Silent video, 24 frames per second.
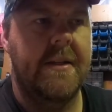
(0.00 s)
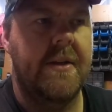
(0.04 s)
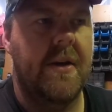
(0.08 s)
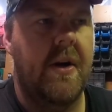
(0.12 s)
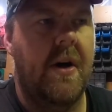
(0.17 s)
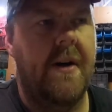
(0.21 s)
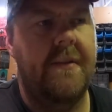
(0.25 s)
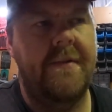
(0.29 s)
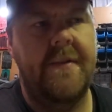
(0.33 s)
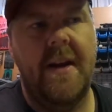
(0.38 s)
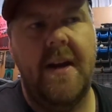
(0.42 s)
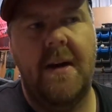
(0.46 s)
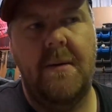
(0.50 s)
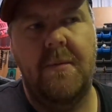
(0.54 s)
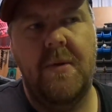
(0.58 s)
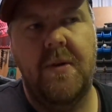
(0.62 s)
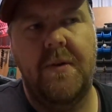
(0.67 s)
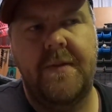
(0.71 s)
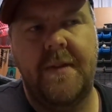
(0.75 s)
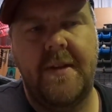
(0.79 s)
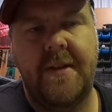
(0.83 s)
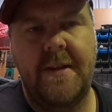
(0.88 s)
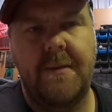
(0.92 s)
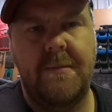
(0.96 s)
So I've now
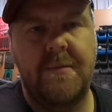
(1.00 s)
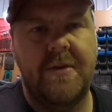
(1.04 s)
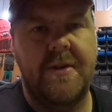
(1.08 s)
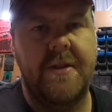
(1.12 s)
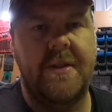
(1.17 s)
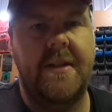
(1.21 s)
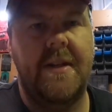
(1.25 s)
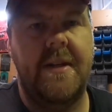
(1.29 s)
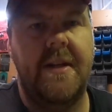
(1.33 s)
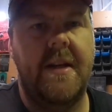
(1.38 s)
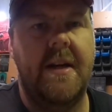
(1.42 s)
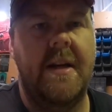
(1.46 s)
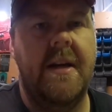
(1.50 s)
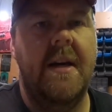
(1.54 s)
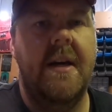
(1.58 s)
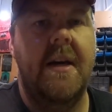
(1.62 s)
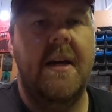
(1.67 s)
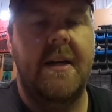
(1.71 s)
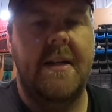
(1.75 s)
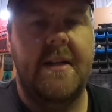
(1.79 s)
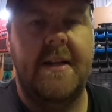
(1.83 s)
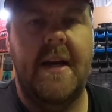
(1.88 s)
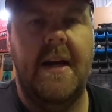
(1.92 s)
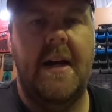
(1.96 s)
moved the temperature sender
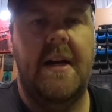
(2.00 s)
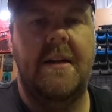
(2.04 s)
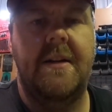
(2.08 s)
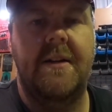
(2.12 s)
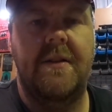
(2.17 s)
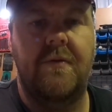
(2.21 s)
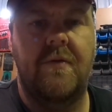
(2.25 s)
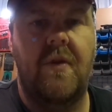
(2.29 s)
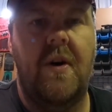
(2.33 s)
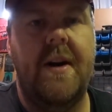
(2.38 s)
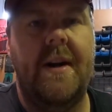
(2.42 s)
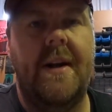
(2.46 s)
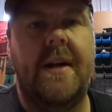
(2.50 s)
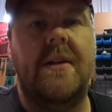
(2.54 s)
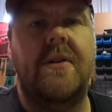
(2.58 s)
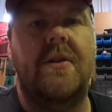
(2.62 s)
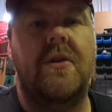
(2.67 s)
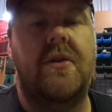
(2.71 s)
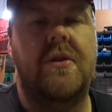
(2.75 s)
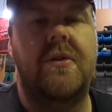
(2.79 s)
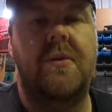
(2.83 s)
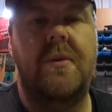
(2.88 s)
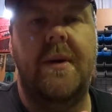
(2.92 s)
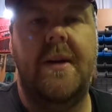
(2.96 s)
down to right next
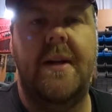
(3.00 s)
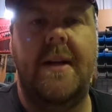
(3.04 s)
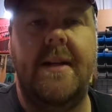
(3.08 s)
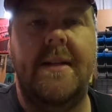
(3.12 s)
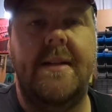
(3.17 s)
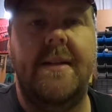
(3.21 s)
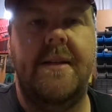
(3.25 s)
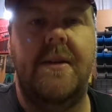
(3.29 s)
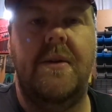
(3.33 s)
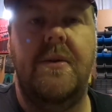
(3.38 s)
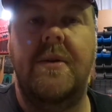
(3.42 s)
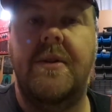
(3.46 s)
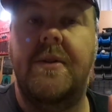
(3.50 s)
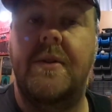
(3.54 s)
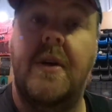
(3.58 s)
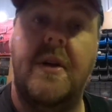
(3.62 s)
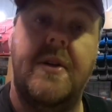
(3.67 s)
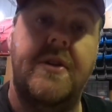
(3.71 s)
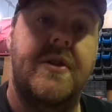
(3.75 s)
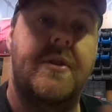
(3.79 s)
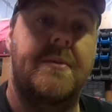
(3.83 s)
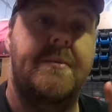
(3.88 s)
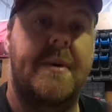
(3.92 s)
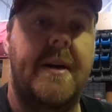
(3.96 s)
door to where the ECU is, so
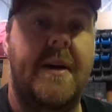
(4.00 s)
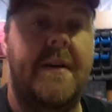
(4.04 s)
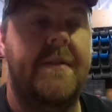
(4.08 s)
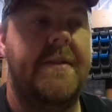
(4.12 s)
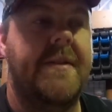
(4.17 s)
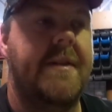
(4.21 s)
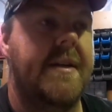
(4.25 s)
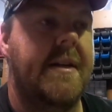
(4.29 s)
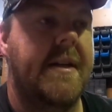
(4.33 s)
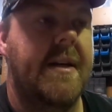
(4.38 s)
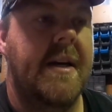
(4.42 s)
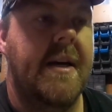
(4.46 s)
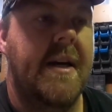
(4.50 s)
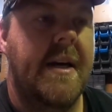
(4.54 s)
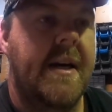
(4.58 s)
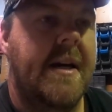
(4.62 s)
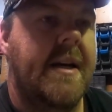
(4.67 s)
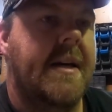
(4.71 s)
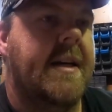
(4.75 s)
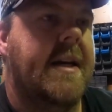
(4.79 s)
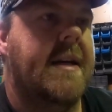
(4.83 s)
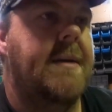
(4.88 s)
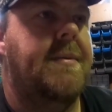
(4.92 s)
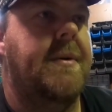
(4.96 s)
I should be able to
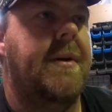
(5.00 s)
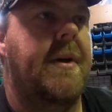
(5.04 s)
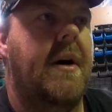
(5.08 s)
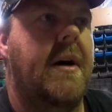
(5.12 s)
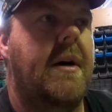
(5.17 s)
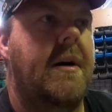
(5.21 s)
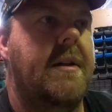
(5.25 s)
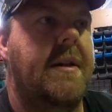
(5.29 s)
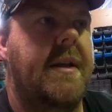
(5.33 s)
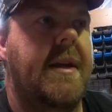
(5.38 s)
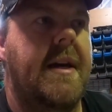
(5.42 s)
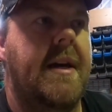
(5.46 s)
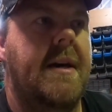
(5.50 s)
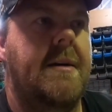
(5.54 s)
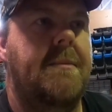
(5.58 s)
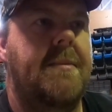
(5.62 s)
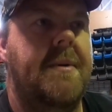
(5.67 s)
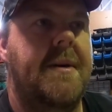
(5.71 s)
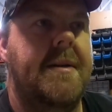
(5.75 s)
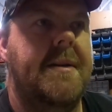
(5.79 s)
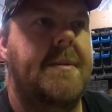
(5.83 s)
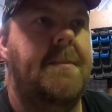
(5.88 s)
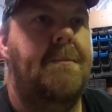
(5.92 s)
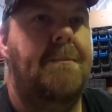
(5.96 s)
keep an eye on that a
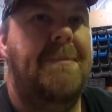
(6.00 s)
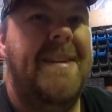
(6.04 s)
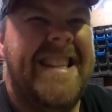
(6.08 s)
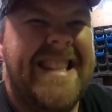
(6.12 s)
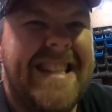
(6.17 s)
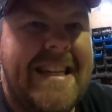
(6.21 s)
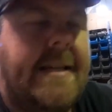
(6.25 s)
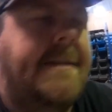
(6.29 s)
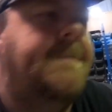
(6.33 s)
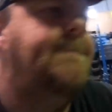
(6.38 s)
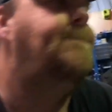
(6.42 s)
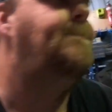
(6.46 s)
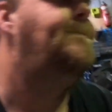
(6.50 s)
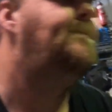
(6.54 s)
bit better.